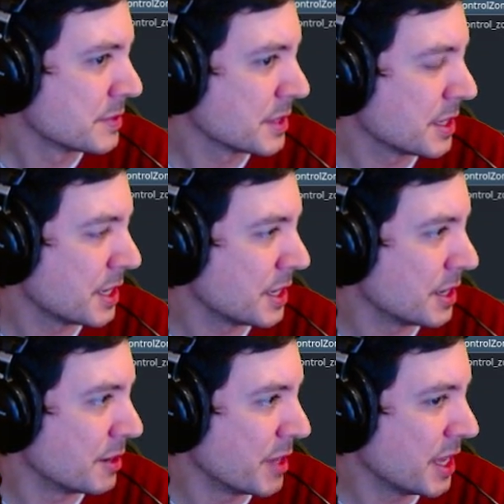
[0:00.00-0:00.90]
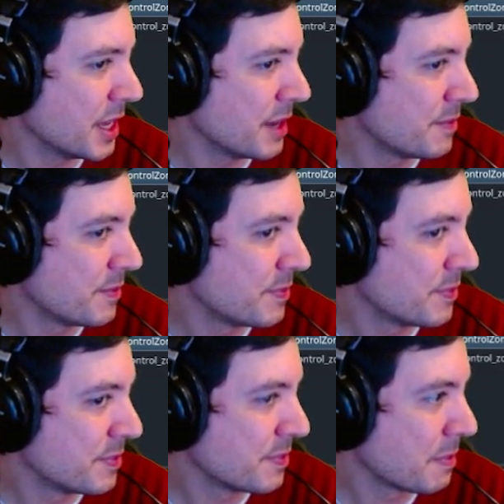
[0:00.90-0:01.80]
Oh, man.
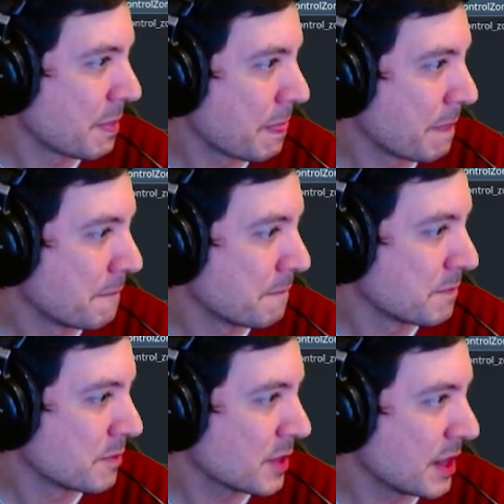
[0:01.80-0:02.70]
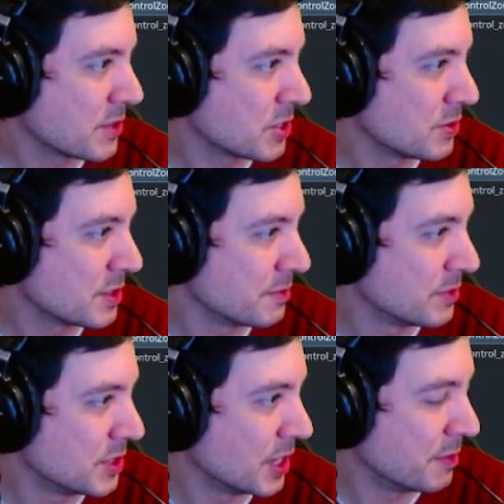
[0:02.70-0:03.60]
I'm gonna have to do some
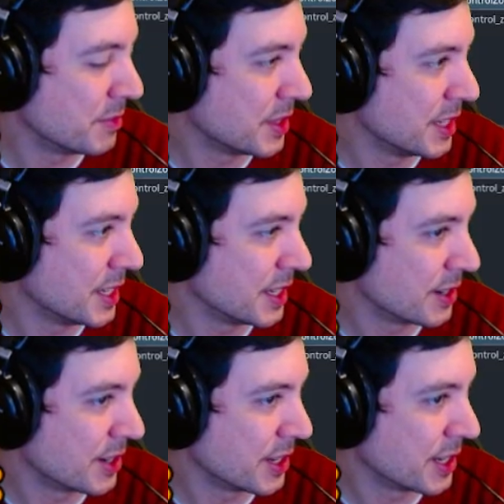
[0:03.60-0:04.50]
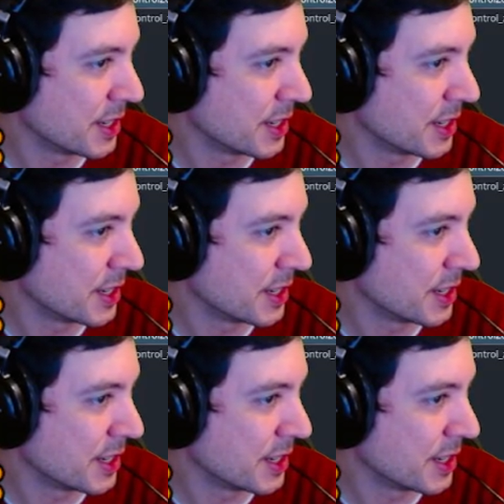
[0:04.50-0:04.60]
dumb thing, aren't I?